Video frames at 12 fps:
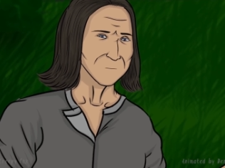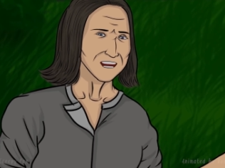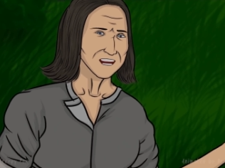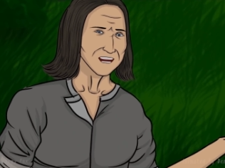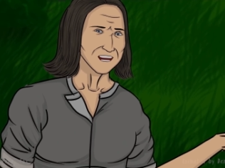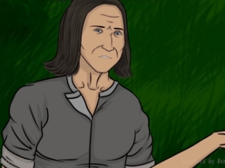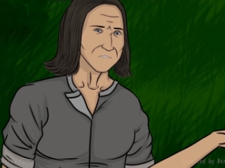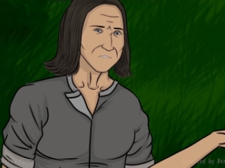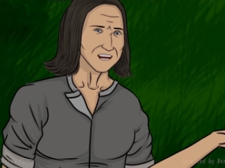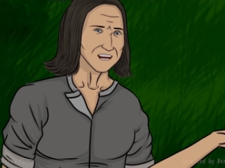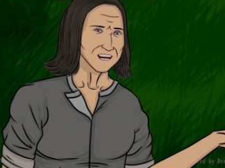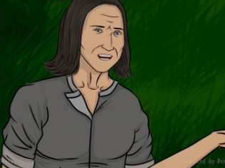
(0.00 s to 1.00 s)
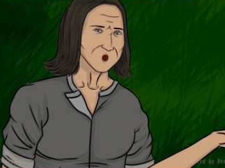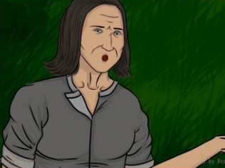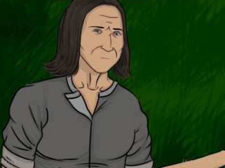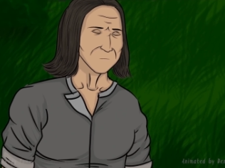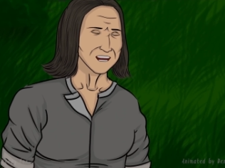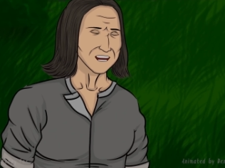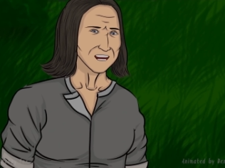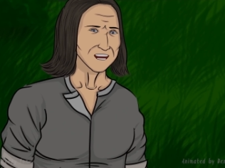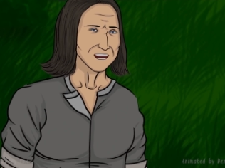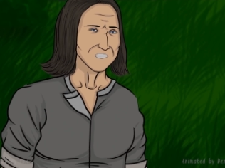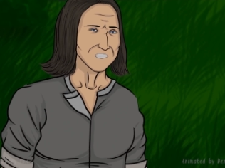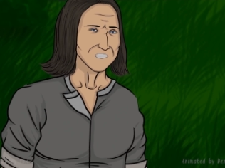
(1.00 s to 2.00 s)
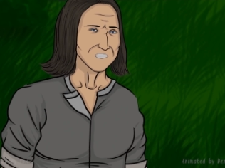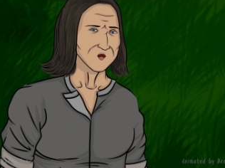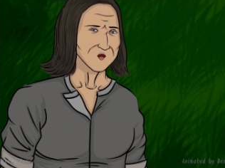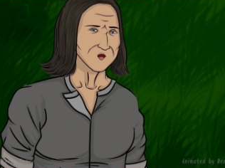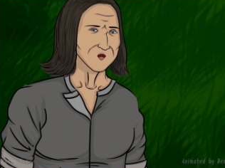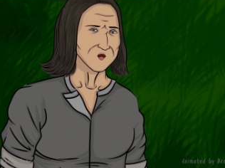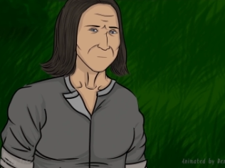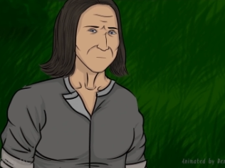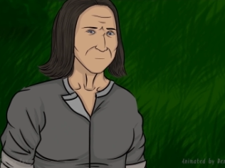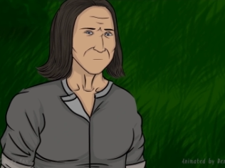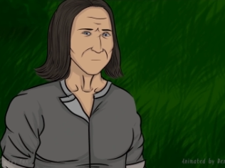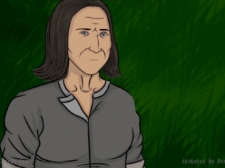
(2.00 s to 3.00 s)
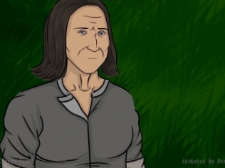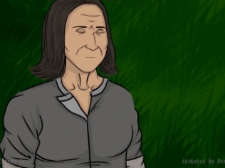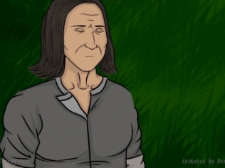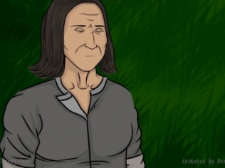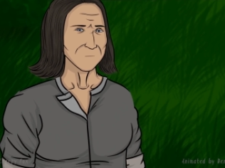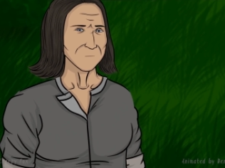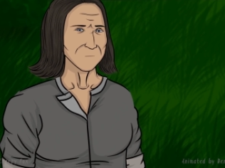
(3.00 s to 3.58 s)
one of the teachers said they would give us detention if we didn't behave.